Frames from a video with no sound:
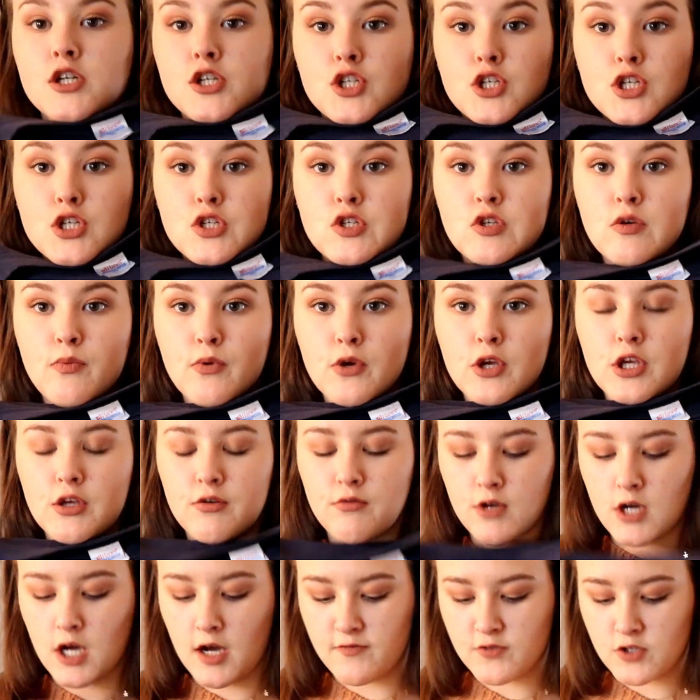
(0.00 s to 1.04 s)
It's just super
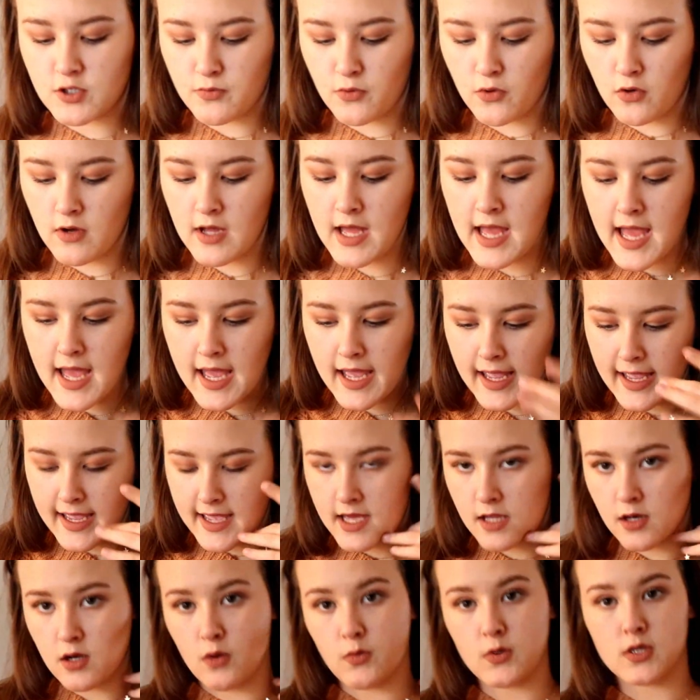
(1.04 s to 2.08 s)
cute and comfortable.
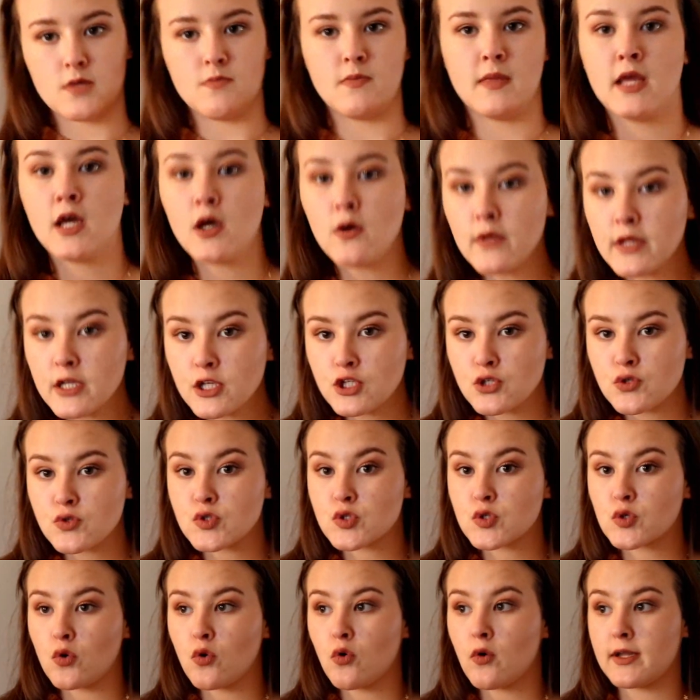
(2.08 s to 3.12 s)
And with me going to
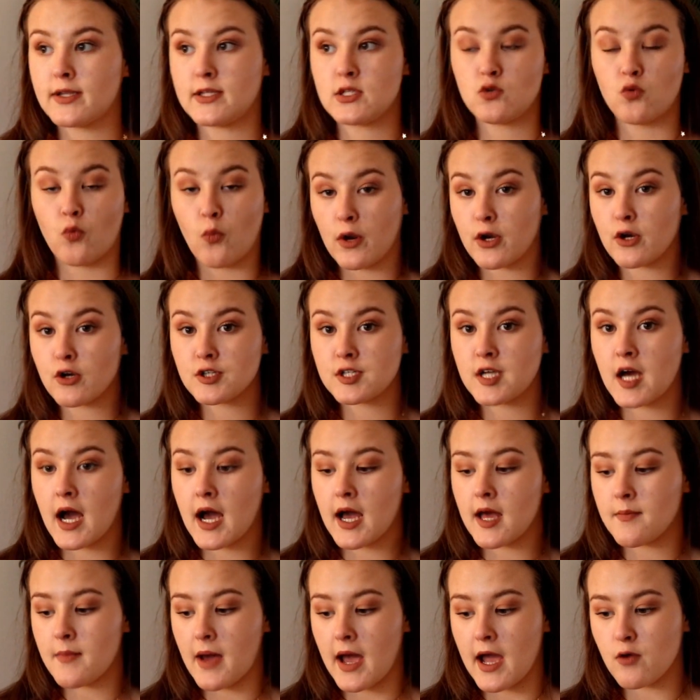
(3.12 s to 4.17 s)
school and it's winter
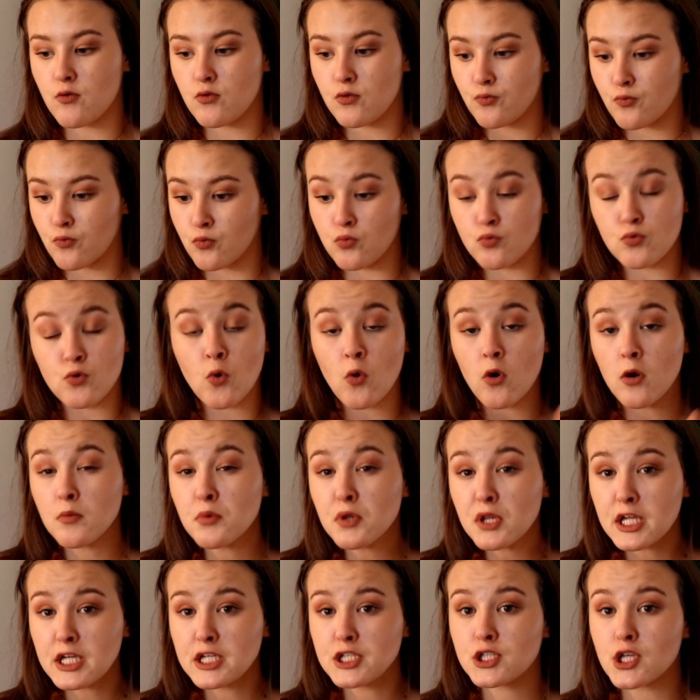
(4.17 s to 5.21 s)
time, I
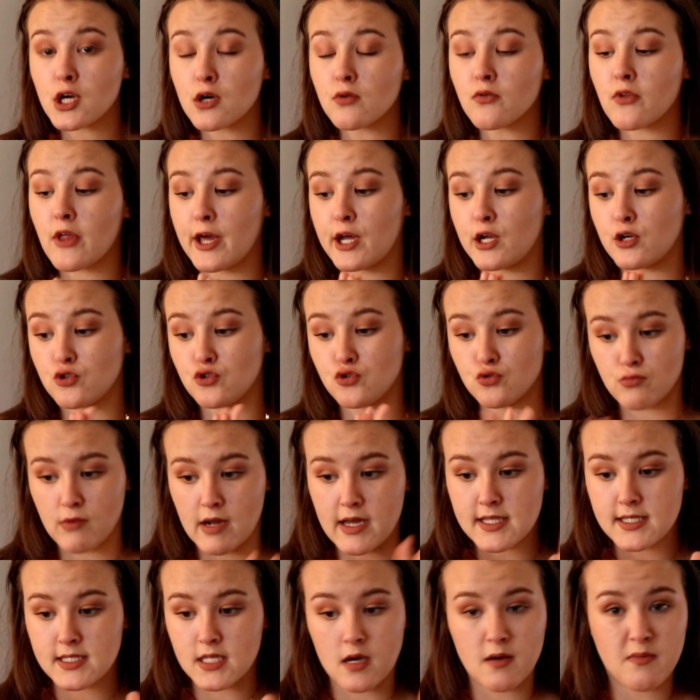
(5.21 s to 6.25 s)
normally don't like
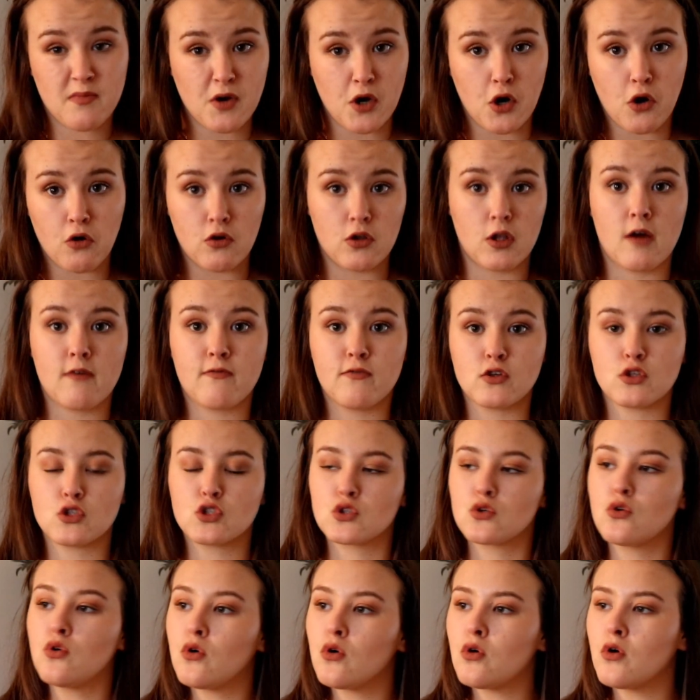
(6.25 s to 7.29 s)
dress up a whole lot for
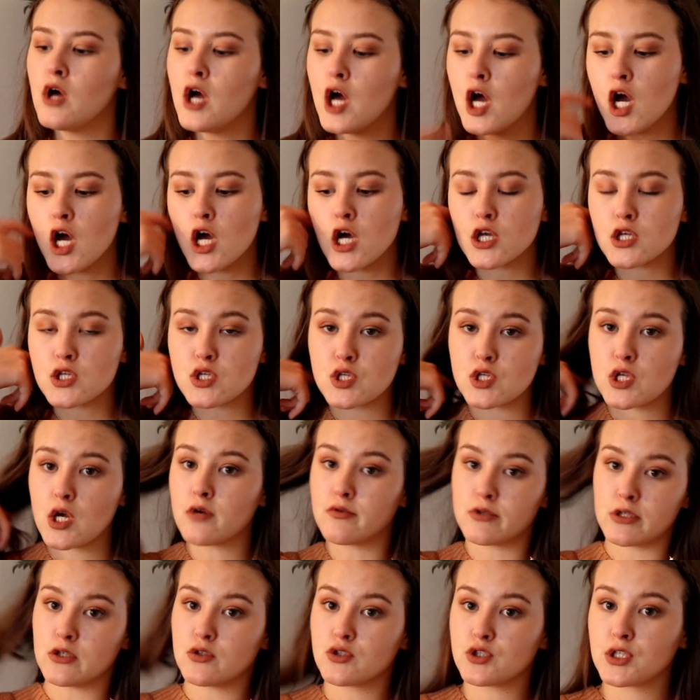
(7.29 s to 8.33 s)
school.
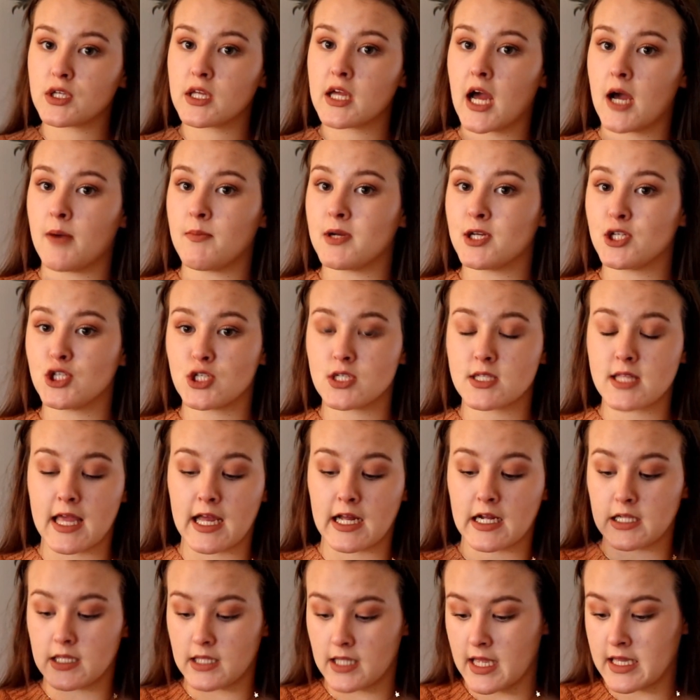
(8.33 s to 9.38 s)
So usually I'm in just
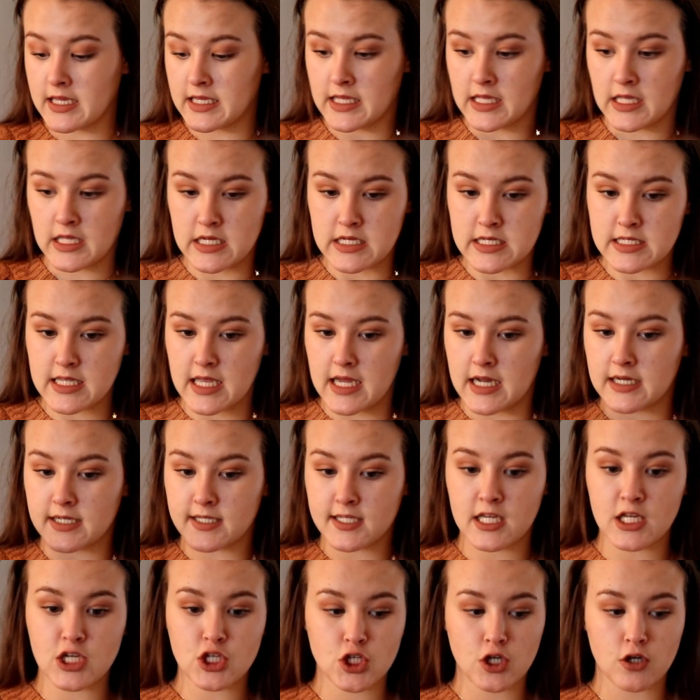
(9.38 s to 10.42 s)
like leggings and a
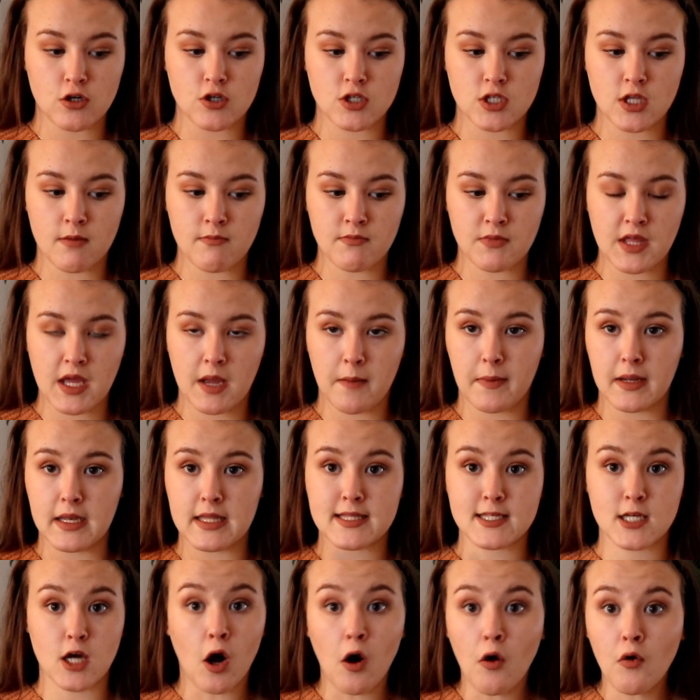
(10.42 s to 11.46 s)
t-shirt or something, but
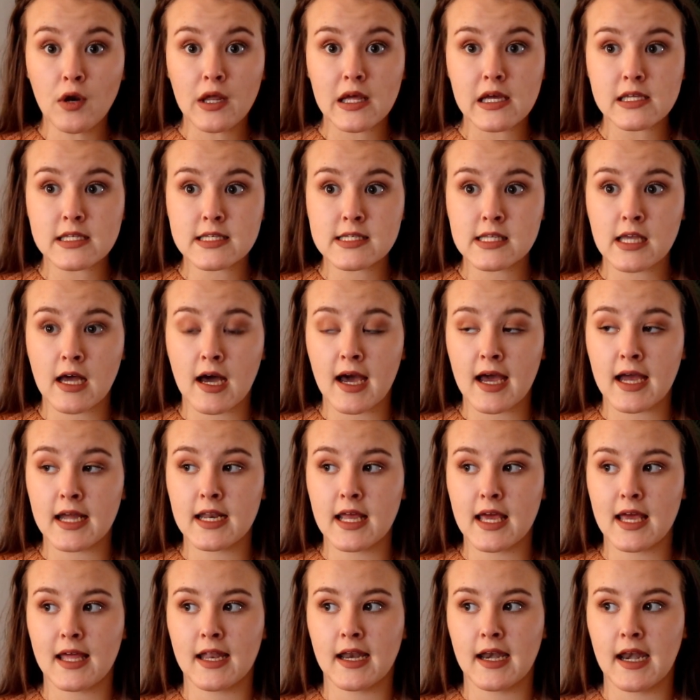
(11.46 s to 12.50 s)
it's cold
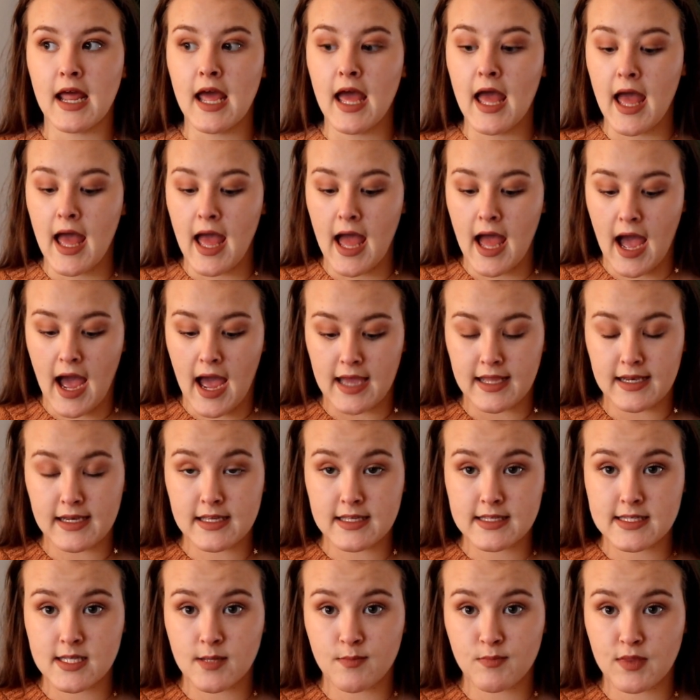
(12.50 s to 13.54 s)
outside and I
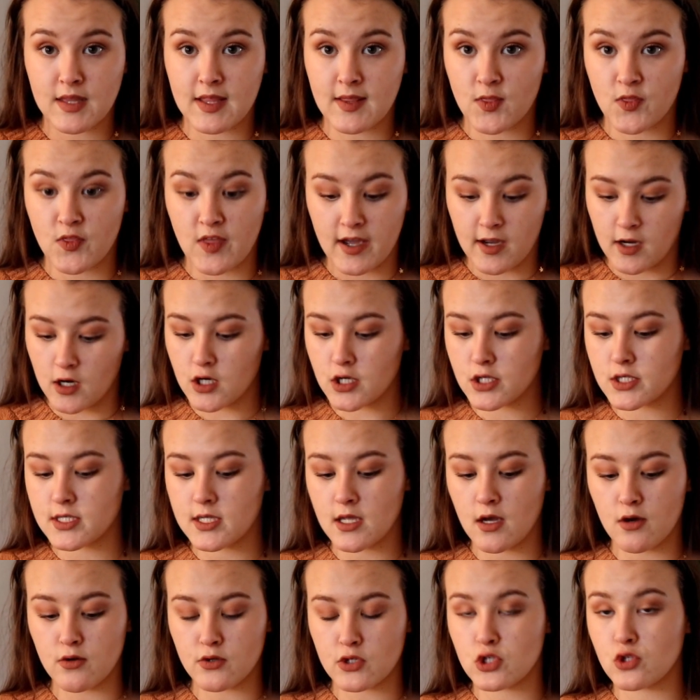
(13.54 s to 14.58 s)
need something thicker,
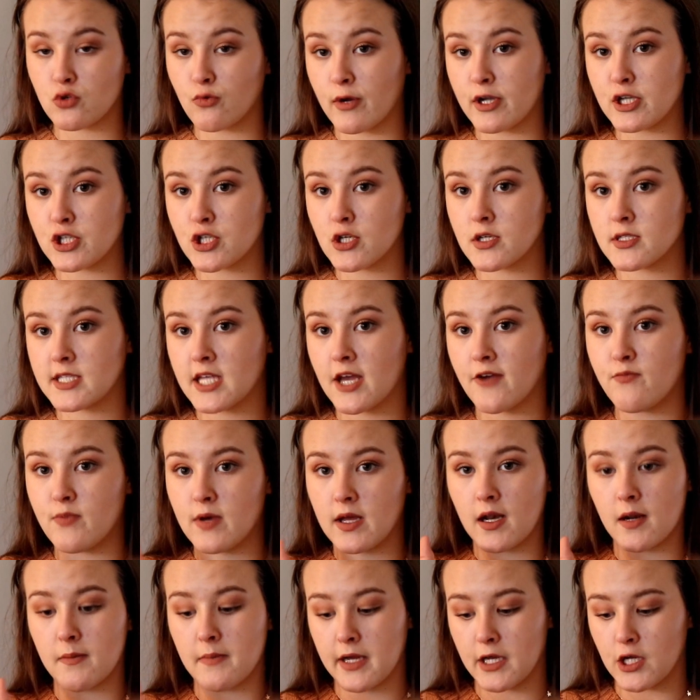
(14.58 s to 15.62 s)
so sweatshirts have
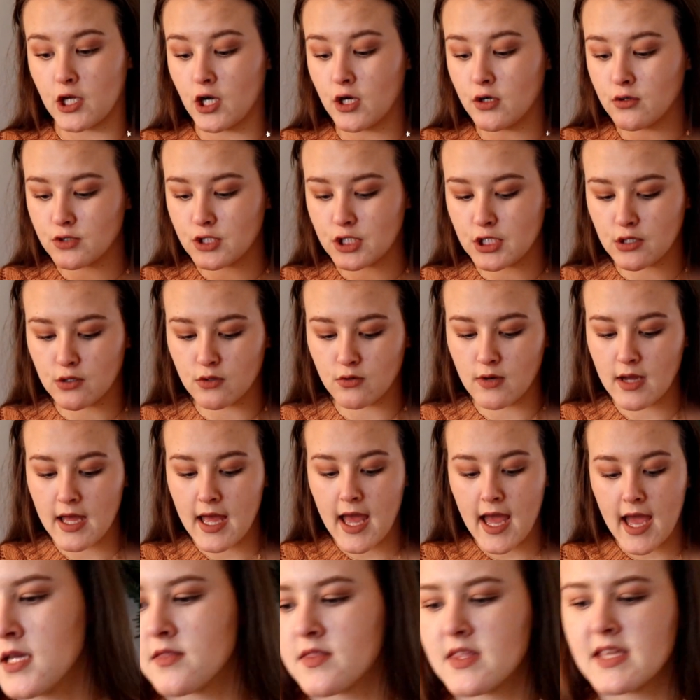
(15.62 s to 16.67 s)
been my go-to.
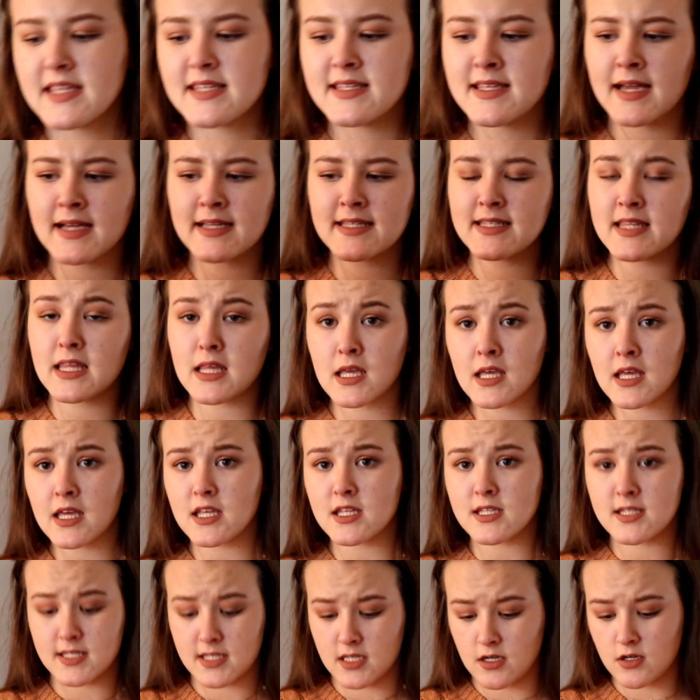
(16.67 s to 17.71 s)
This next thing
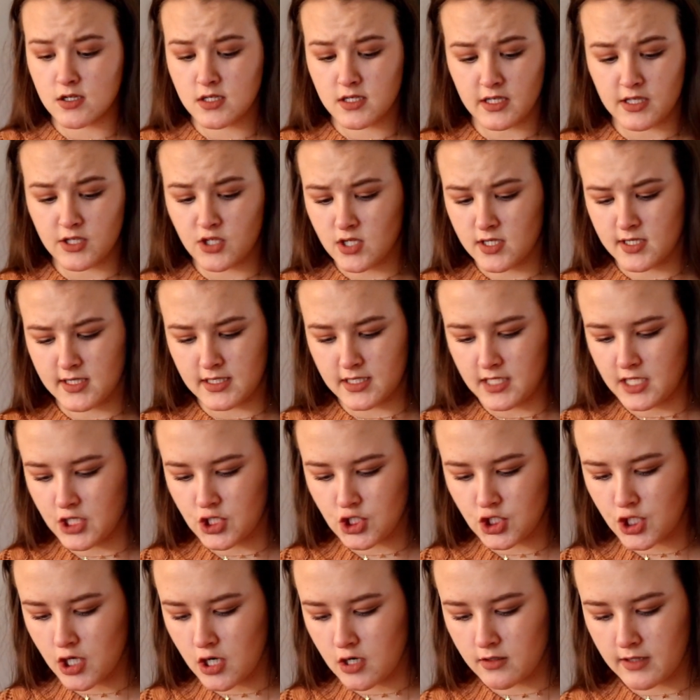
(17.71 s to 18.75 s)
is seriously just a
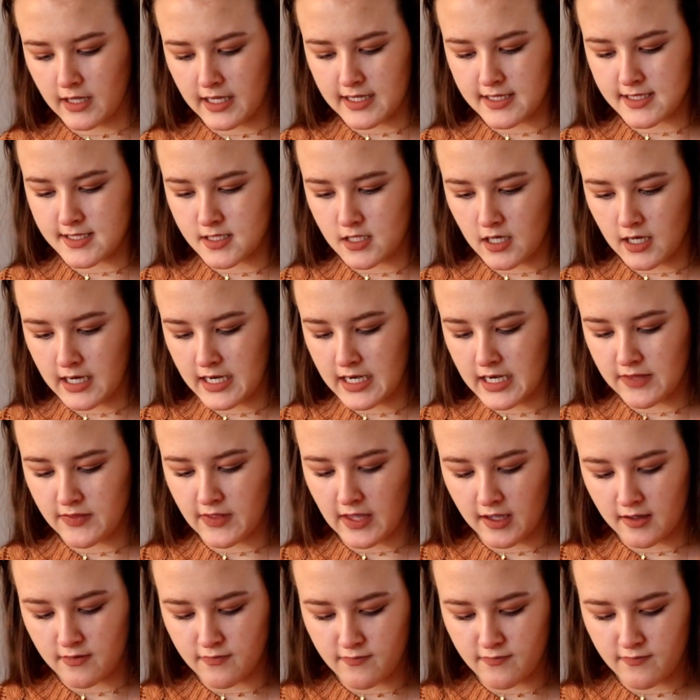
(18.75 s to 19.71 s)
t-shirt, like it's not anything